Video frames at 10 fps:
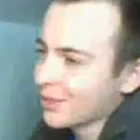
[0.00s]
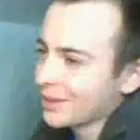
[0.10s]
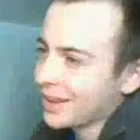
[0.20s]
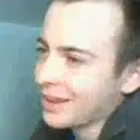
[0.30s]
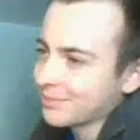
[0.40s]

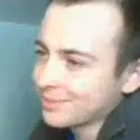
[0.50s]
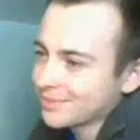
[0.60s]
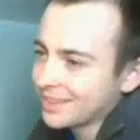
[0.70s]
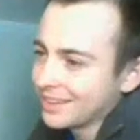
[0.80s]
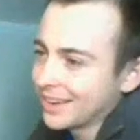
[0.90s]
their game?
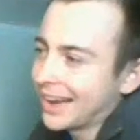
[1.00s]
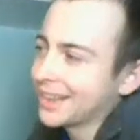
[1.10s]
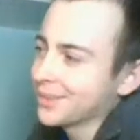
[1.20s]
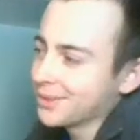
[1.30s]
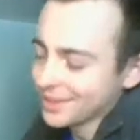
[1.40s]

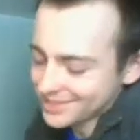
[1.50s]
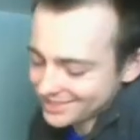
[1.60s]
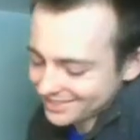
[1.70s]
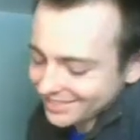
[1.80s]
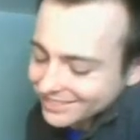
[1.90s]
Not
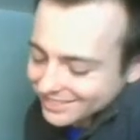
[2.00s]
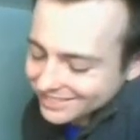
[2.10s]
Lucas.